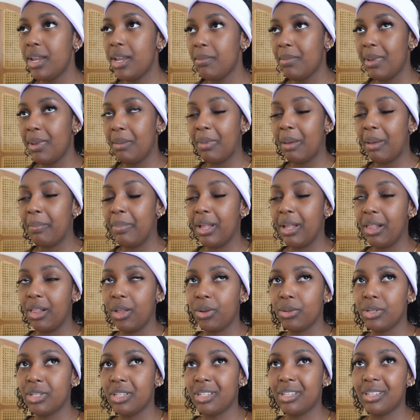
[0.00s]
it made my
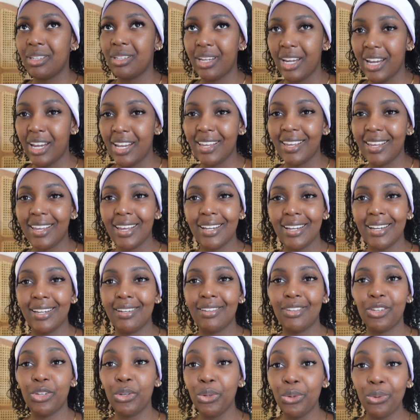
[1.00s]
pillows stink,
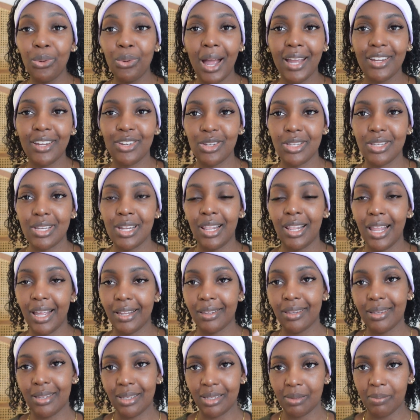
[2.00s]
and two, I just didn't
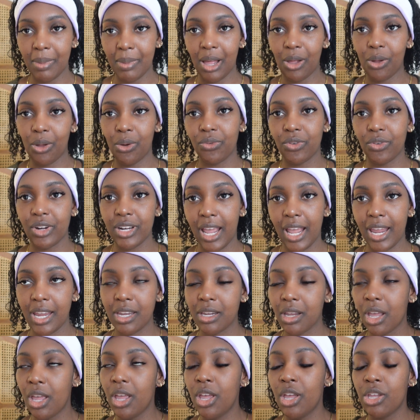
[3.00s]
like the smell
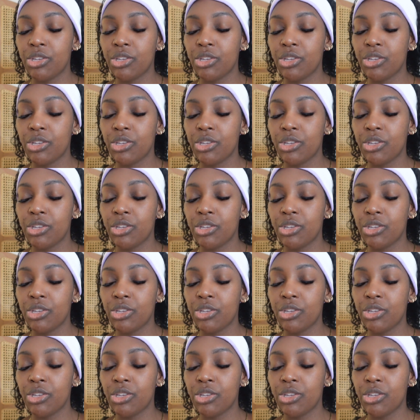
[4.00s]
overnight.